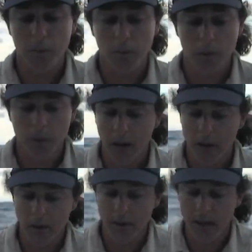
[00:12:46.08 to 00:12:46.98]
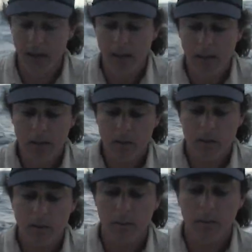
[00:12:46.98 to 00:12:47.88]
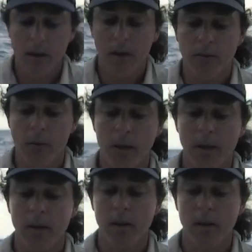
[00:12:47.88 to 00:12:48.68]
hook will go on there, snip that off a bit,